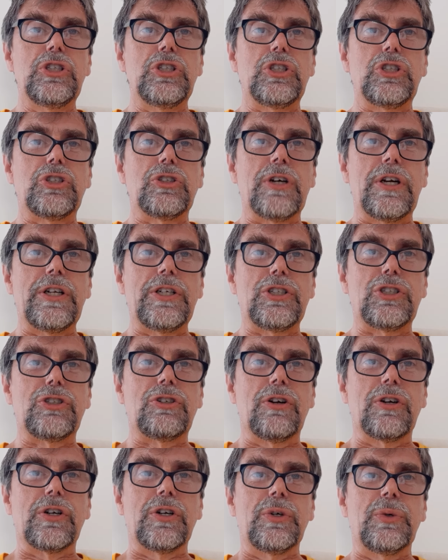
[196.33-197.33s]
trying to
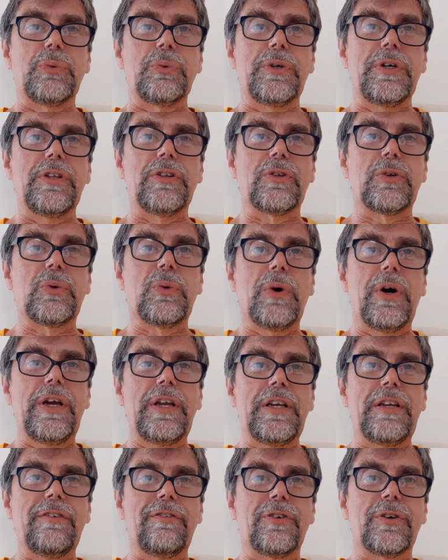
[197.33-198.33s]
struggle with
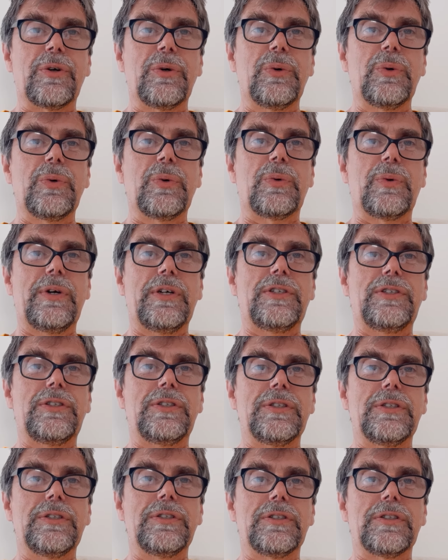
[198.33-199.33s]
quite difficult
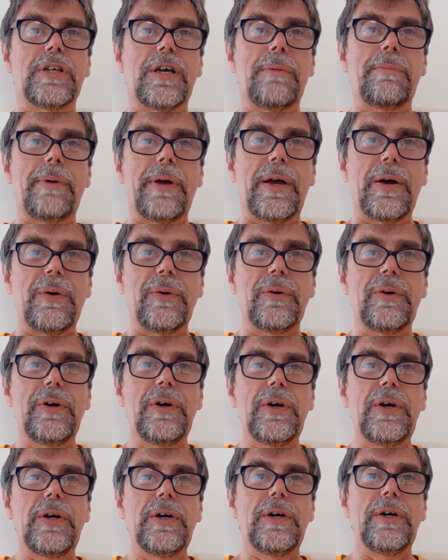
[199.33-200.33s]
questions about
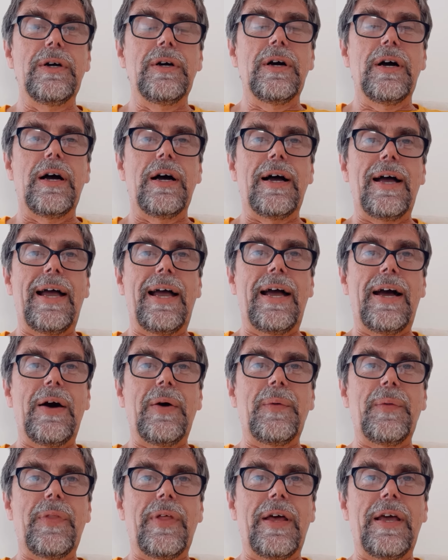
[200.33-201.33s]

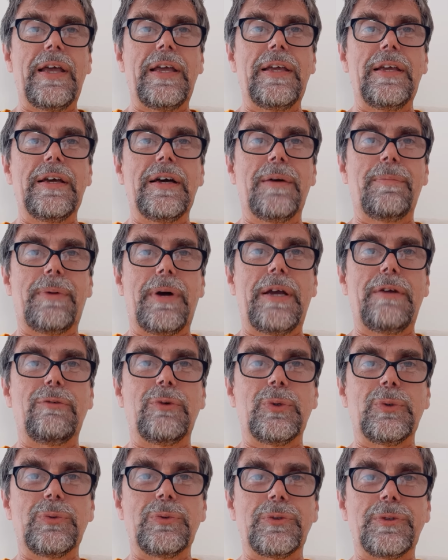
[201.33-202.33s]
how they obey
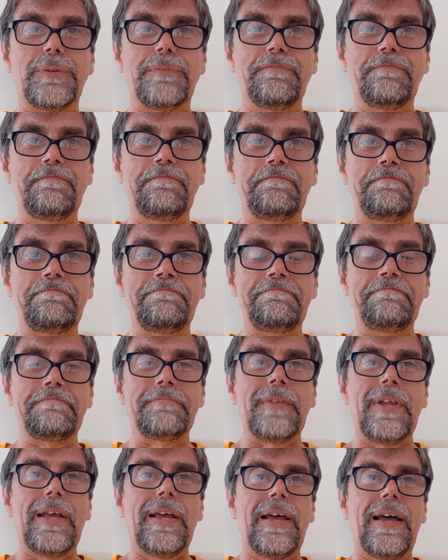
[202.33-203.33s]
rules
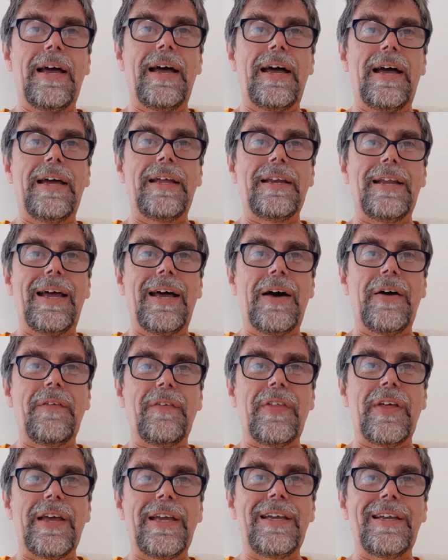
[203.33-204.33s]
and how
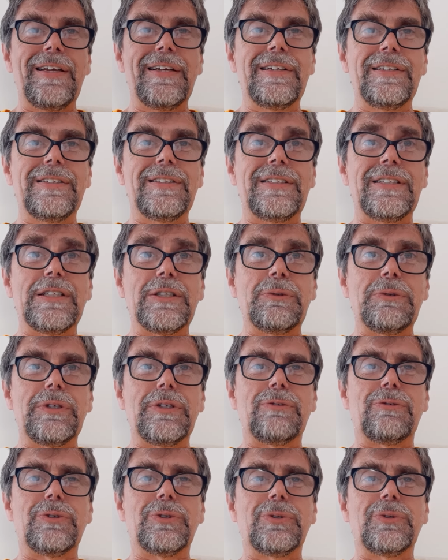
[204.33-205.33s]
they deal
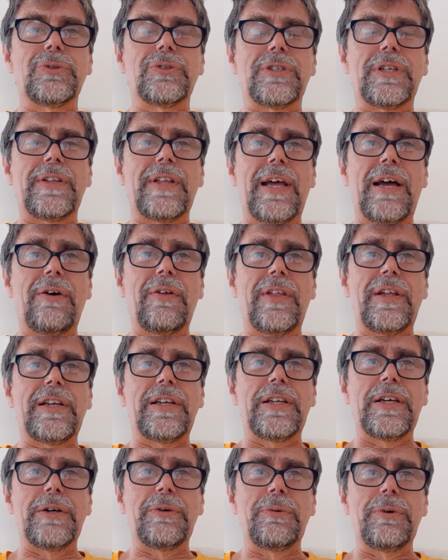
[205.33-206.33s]
with rules and how they
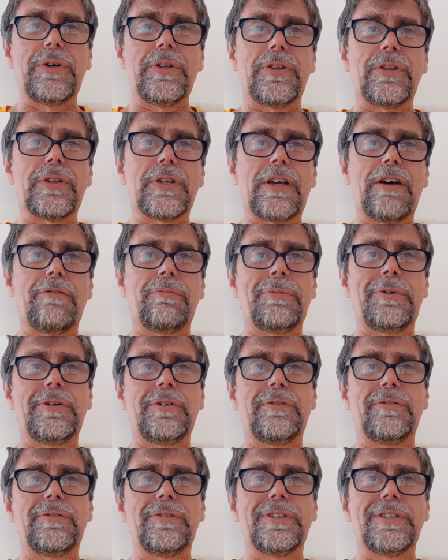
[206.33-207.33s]
deal with
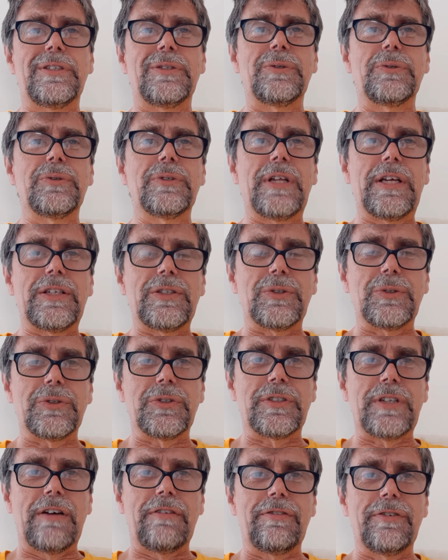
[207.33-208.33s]
government and all that sort
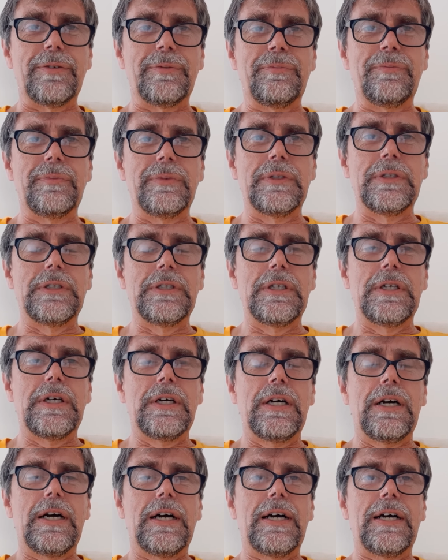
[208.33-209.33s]
of stuff.
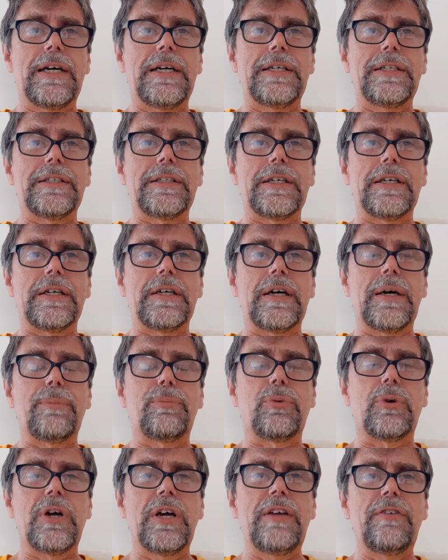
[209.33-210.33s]
And I
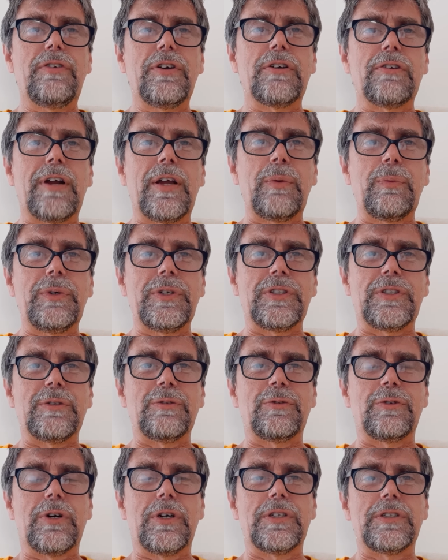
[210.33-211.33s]
pray for great
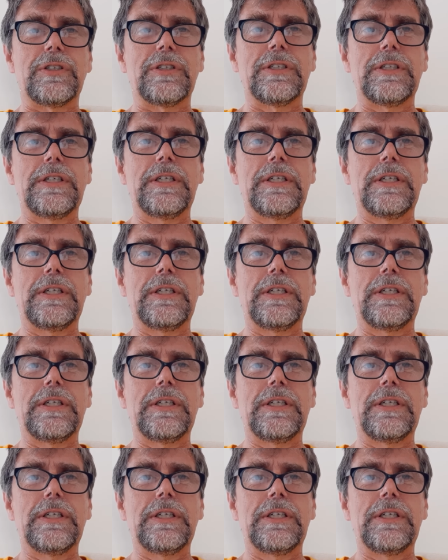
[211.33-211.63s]
wisdom for us.